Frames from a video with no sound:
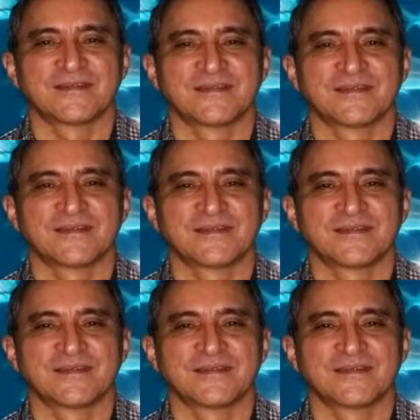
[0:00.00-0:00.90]

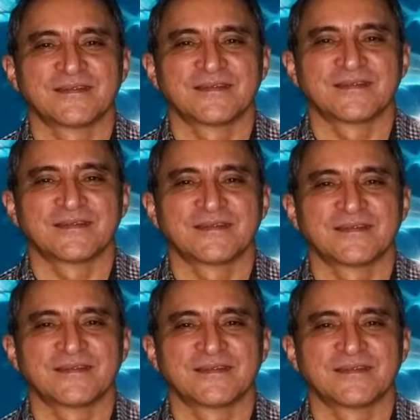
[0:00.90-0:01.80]

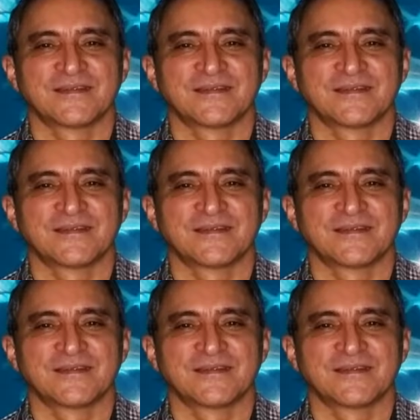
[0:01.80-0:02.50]
[no speech]